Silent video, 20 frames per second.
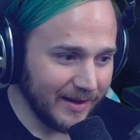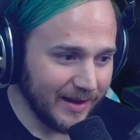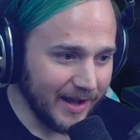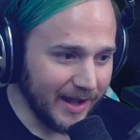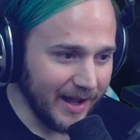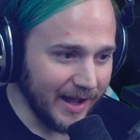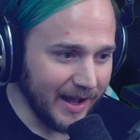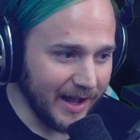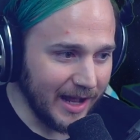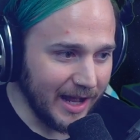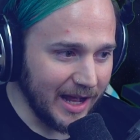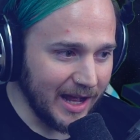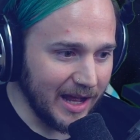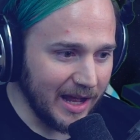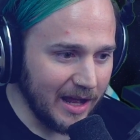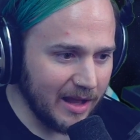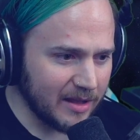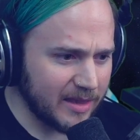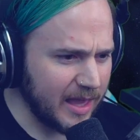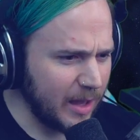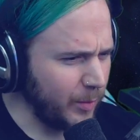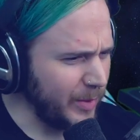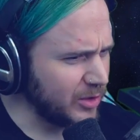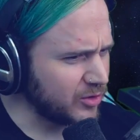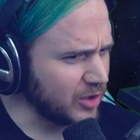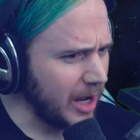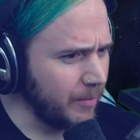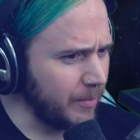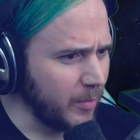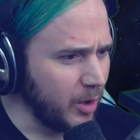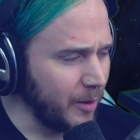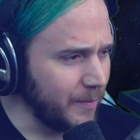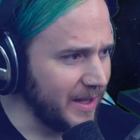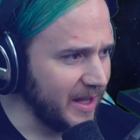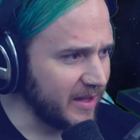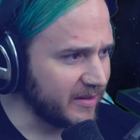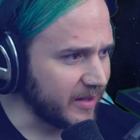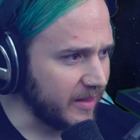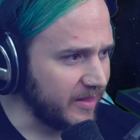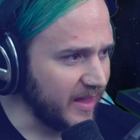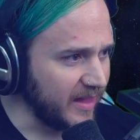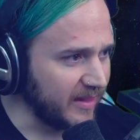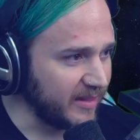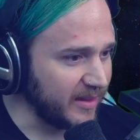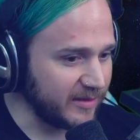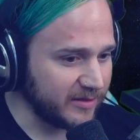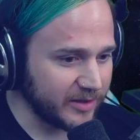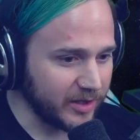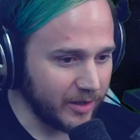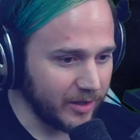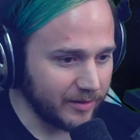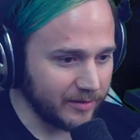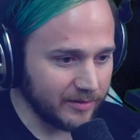Okay, we drop Mobius, I think, this turn.